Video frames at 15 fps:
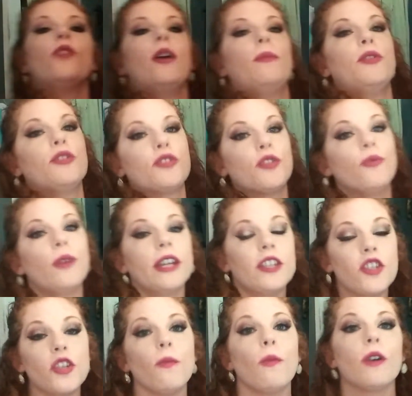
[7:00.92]
dropped her toy
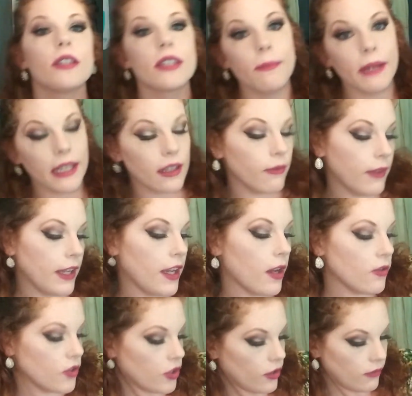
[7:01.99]
and she wants to be in the
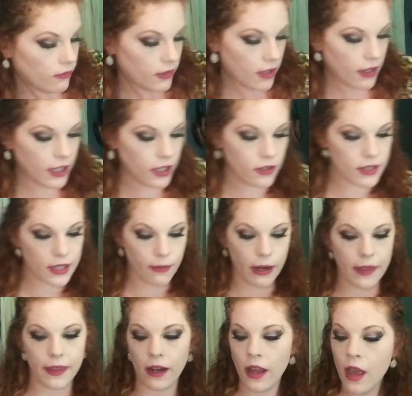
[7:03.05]
video too. All right, you sit
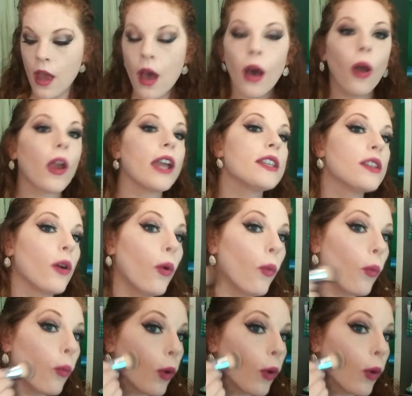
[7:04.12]
right there. Okay, so